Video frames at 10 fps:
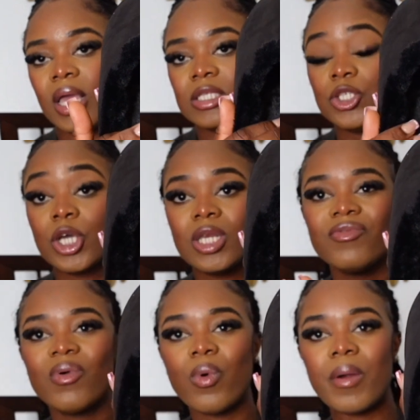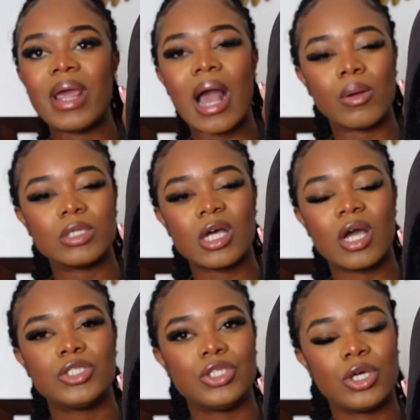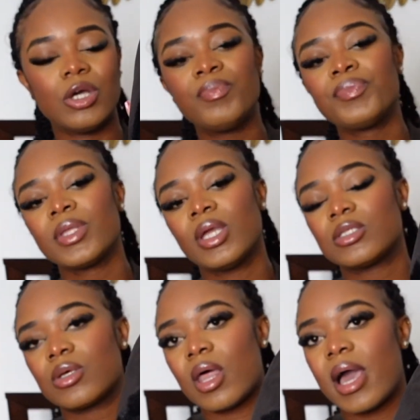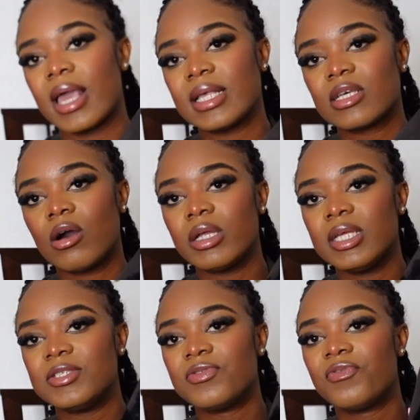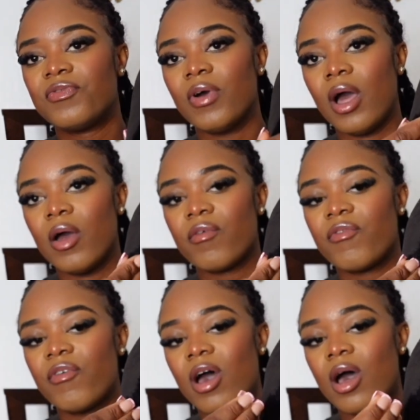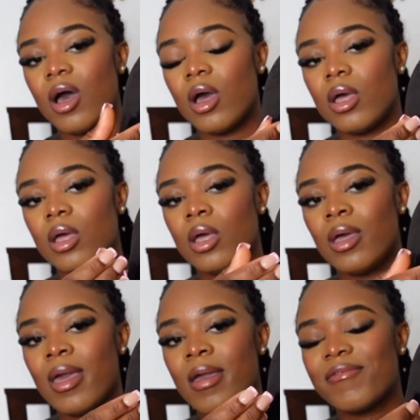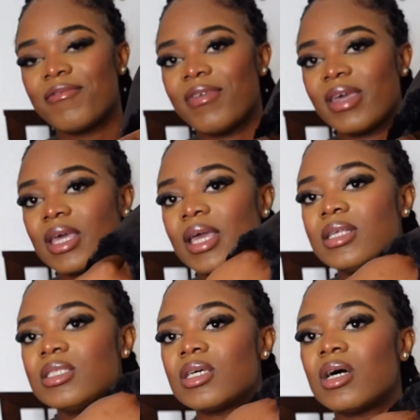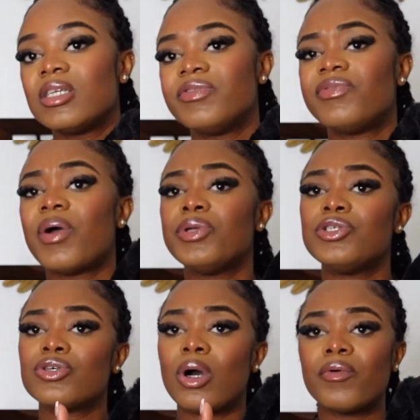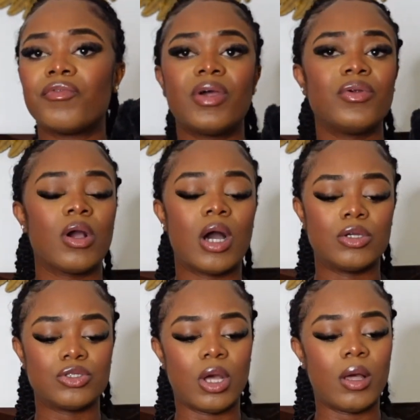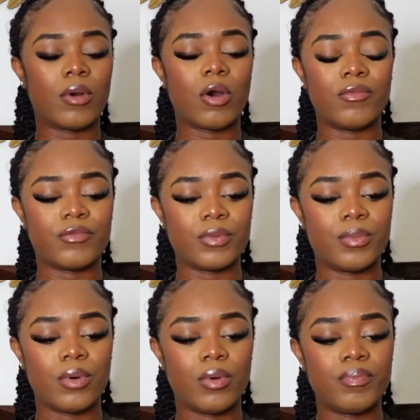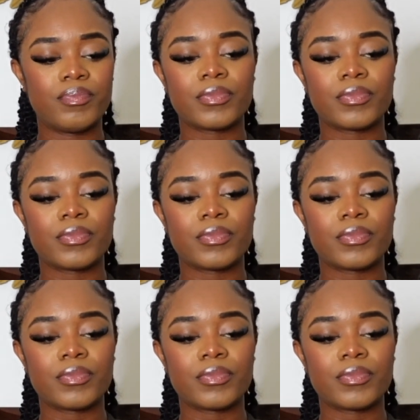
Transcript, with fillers: you can even wear it outside you know it's like it's got this uh, fur thing inside It's very soft very uh, comfortable